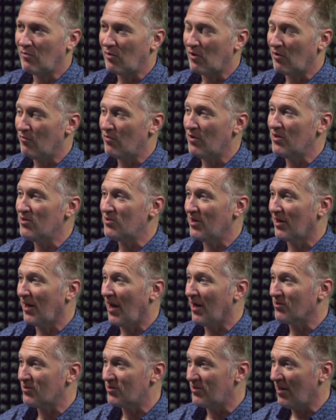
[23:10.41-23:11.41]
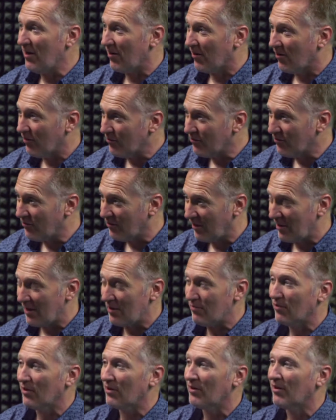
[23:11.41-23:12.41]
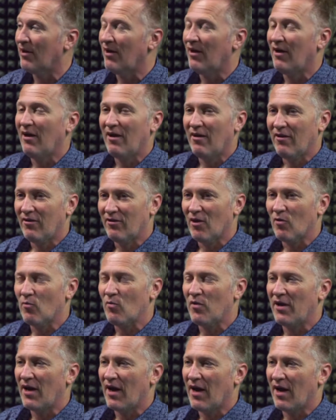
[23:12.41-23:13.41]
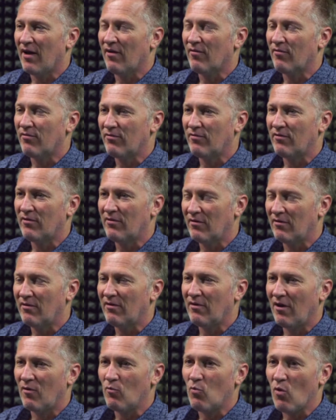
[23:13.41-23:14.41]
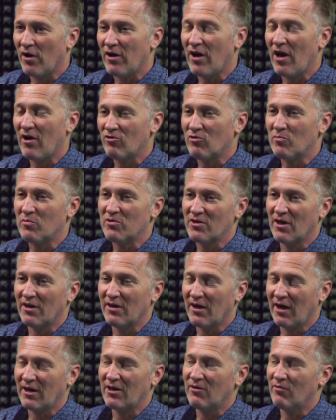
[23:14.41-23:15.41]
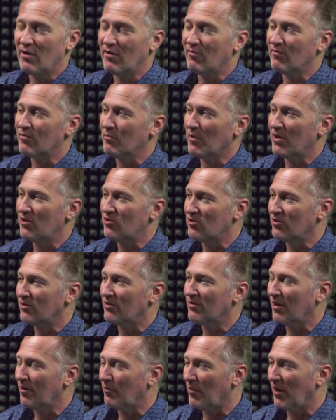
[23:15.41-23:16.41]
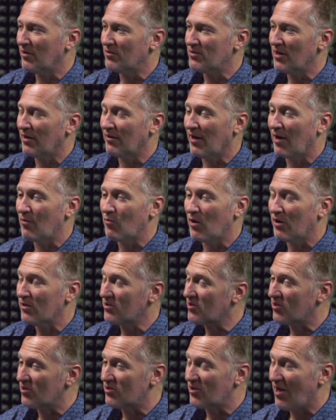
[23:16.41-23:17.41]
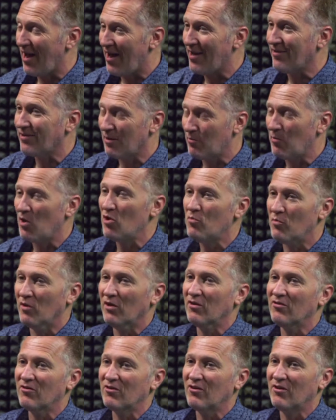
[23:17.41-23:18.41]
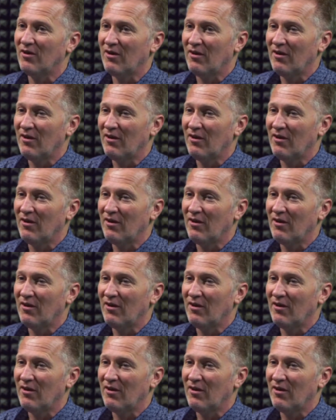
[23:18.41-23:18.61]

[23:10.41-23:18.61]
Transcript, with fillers: convincing ourselves even that we have 100% accurate information about our networks because at the moment